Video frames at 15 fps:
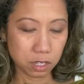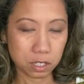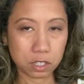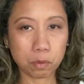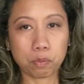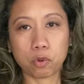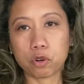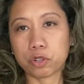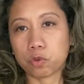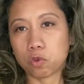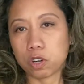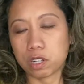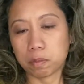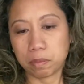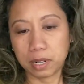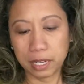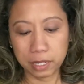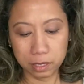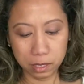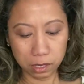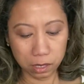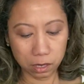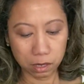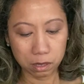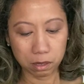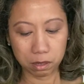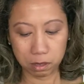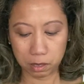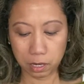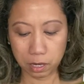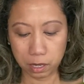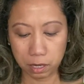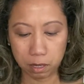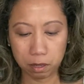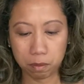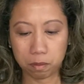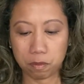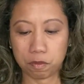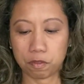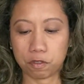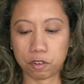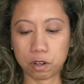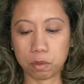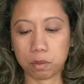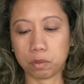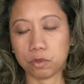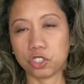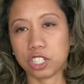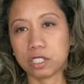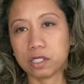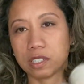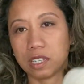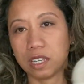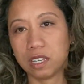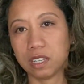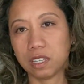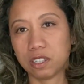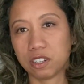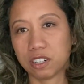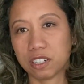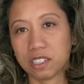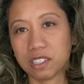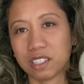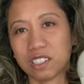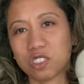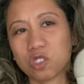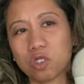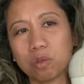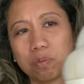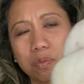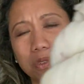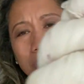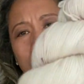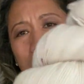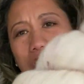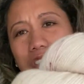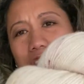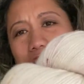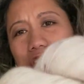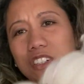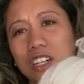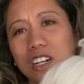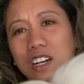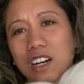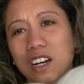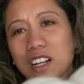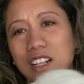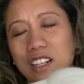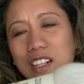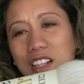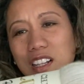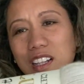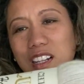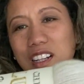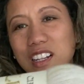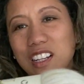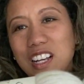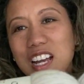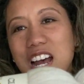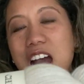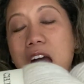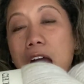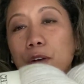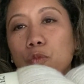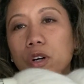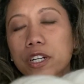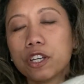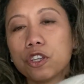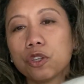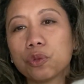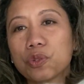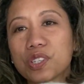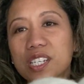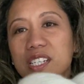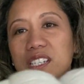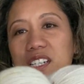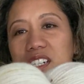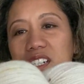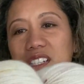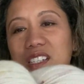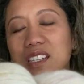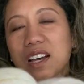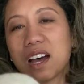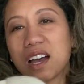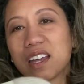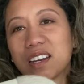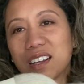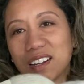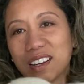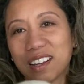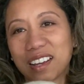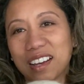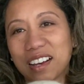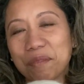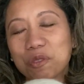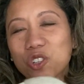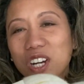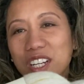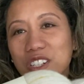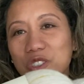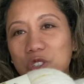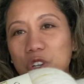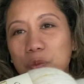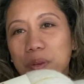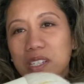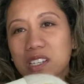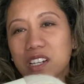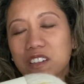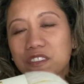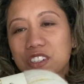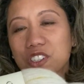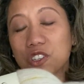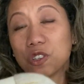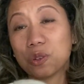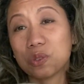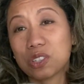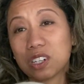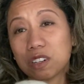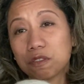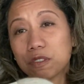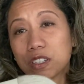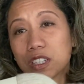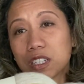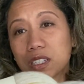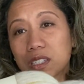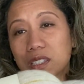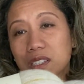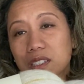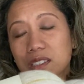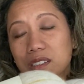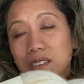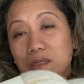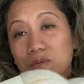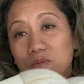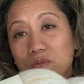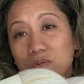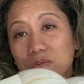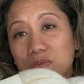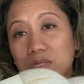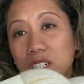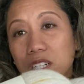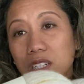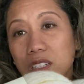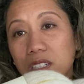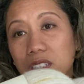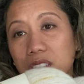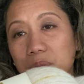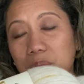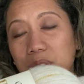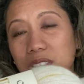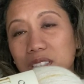The Boardwalk blend that from Chelsea Yarns. So beautiful. I want to use it in a like, I'm trying to talk myself into using it for this color